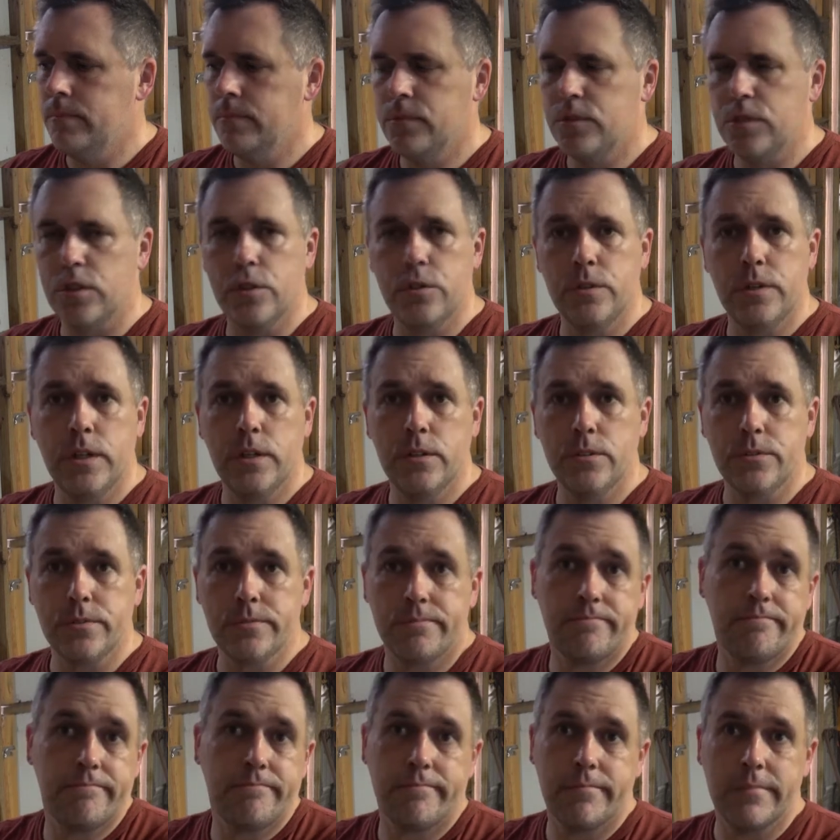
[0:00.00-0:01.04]
who knows?
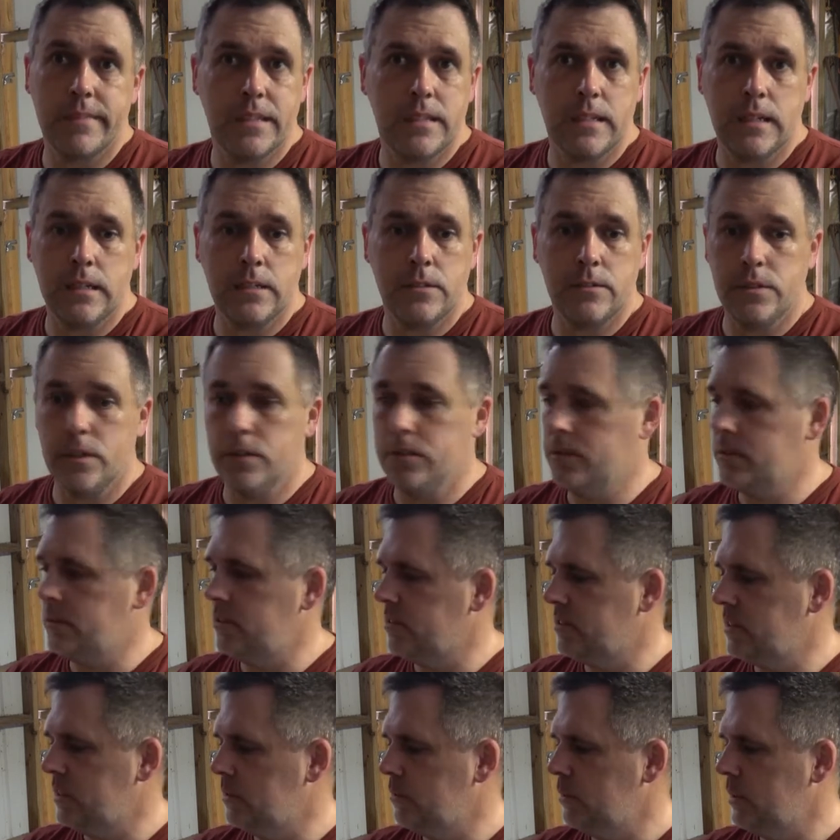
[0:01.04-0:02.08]
I don't know that
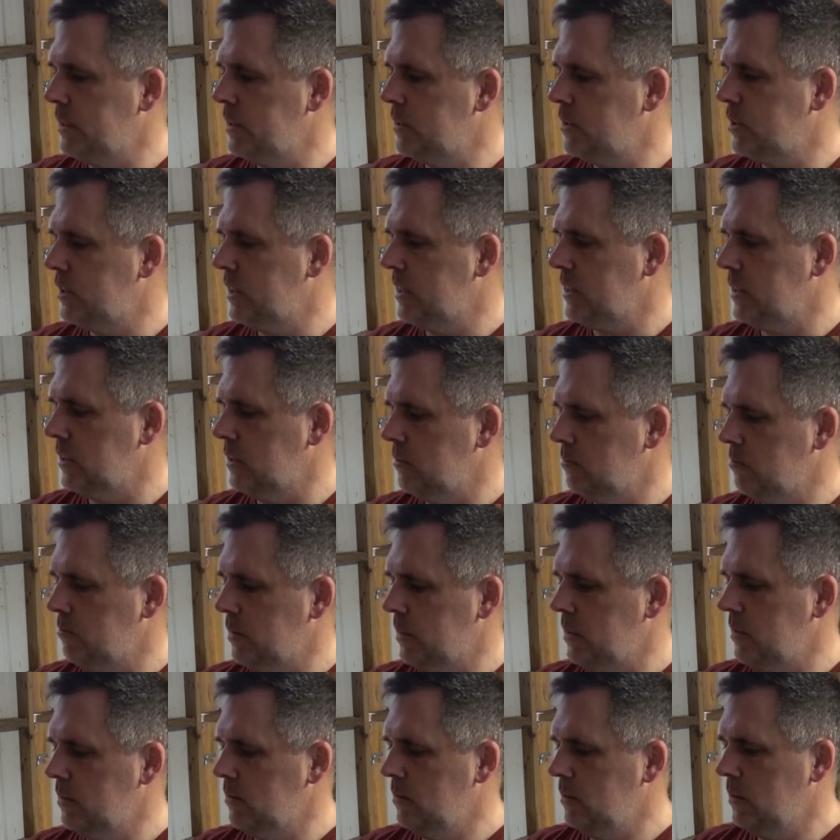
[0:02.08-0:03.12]
there's any way to check it,
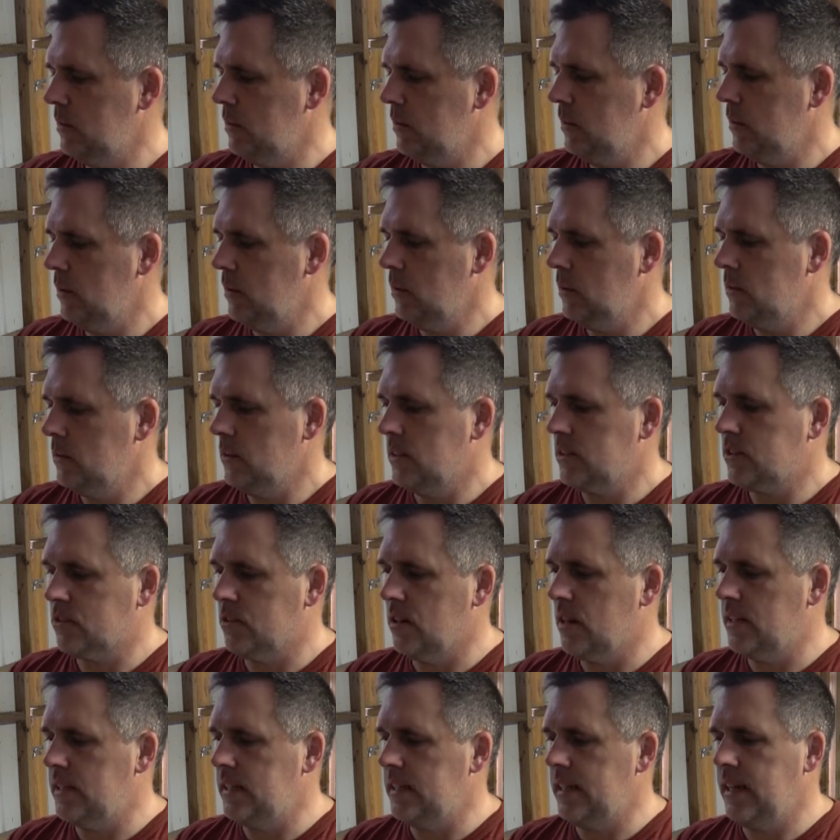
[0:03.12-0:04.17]
but let's
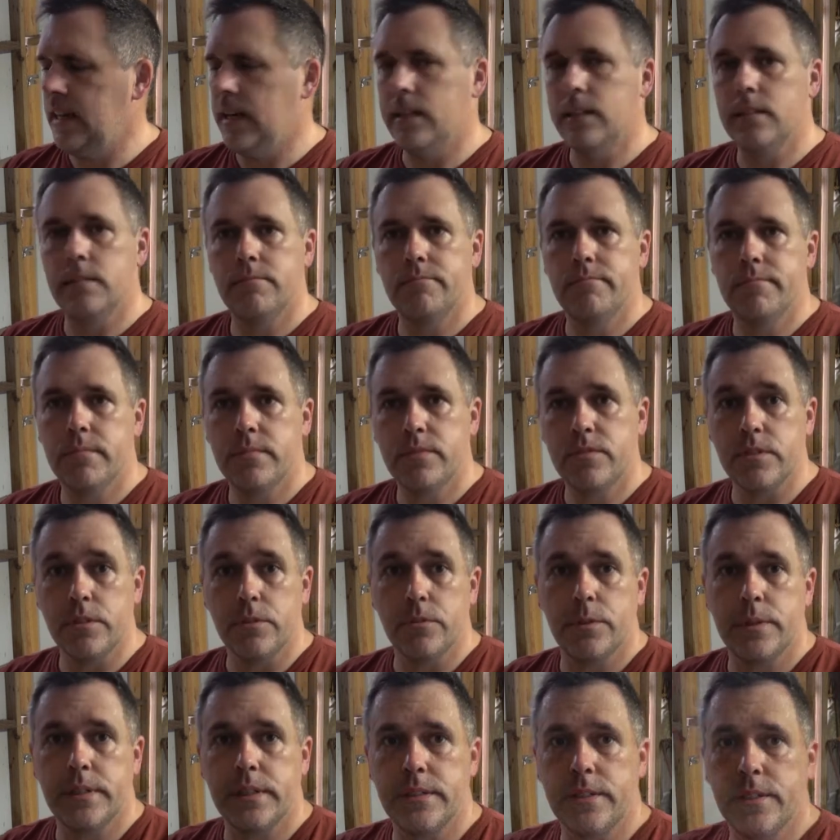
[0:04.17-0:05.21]
grind it down and see
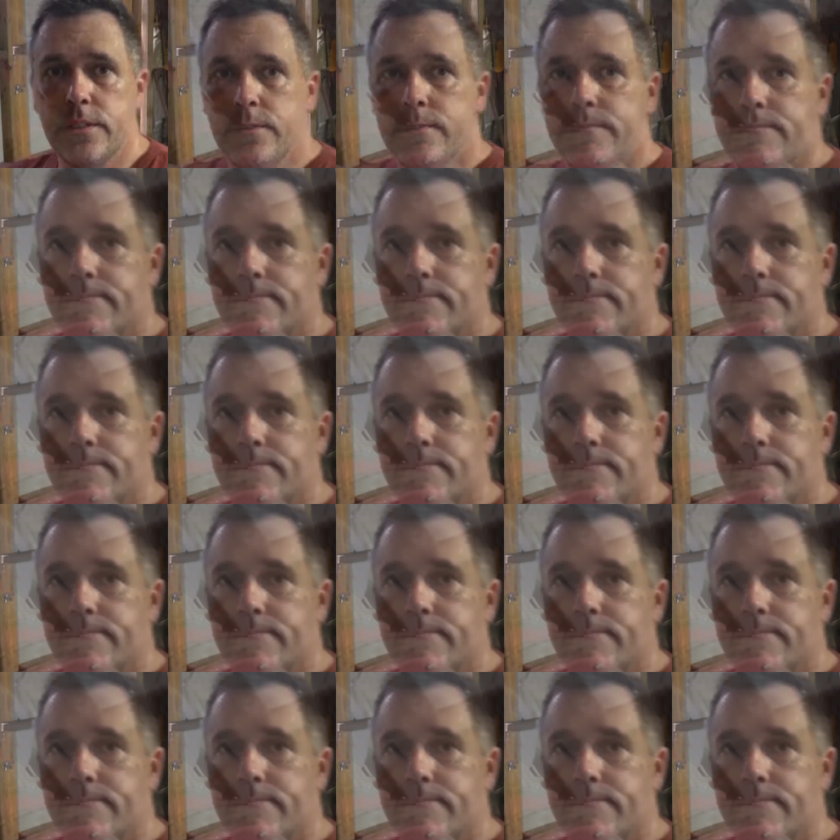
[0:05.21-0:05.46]
what we can do.